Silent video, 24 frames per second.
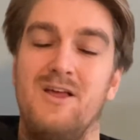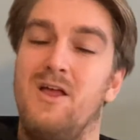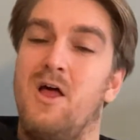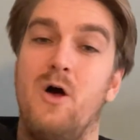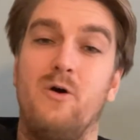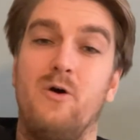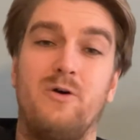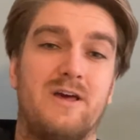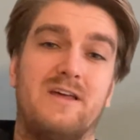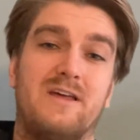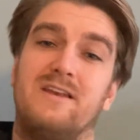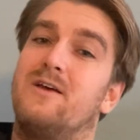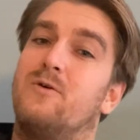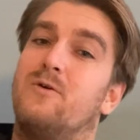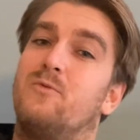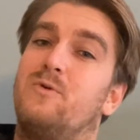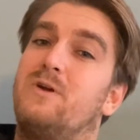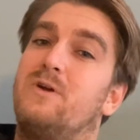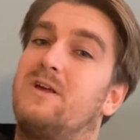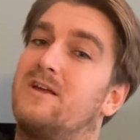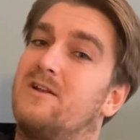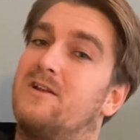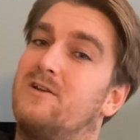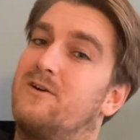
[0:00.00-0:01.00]
Okay, then
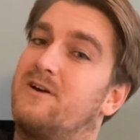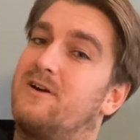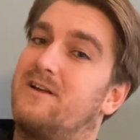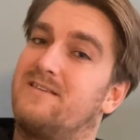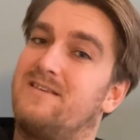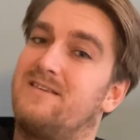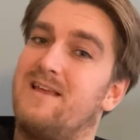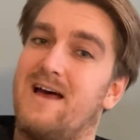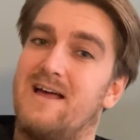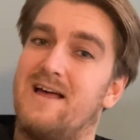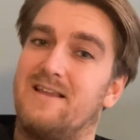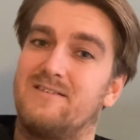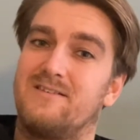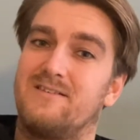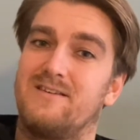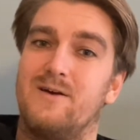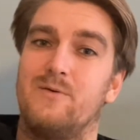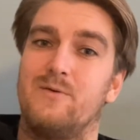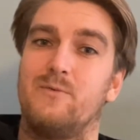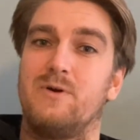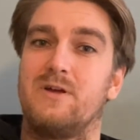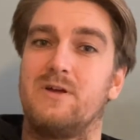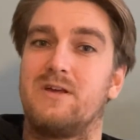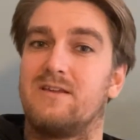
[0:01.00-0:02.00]
we can look at that,
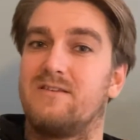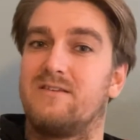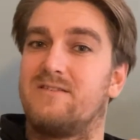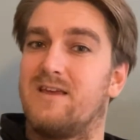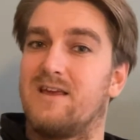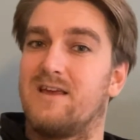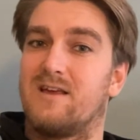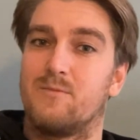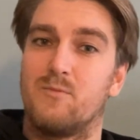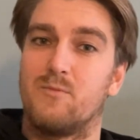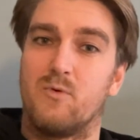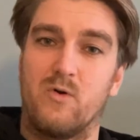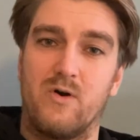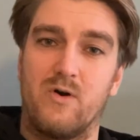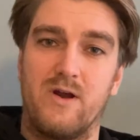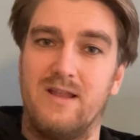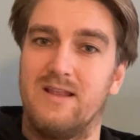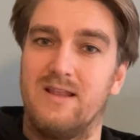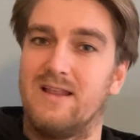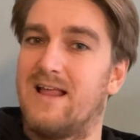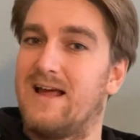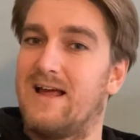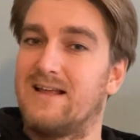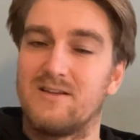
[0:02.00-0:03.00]
and we can take a more
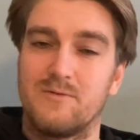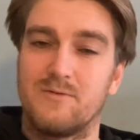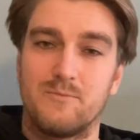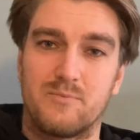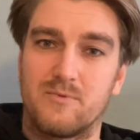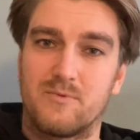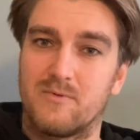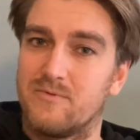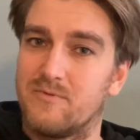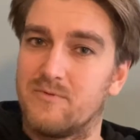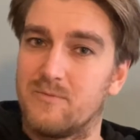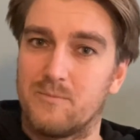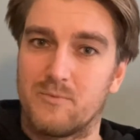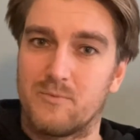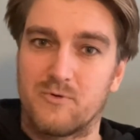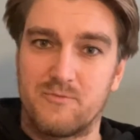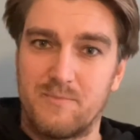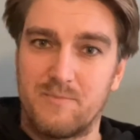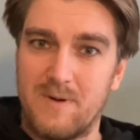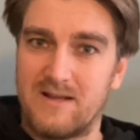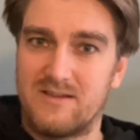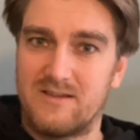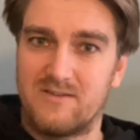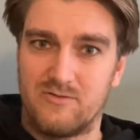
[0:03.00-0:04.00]
enlightened
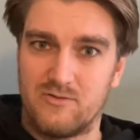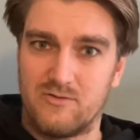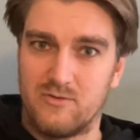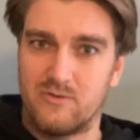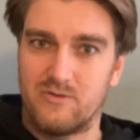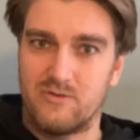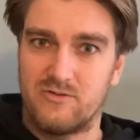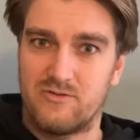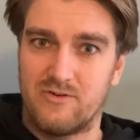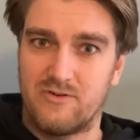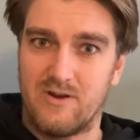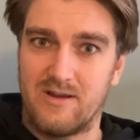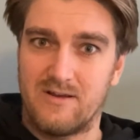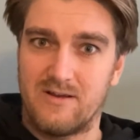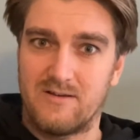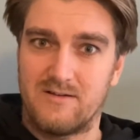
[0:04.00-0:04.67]
perspective, you could say.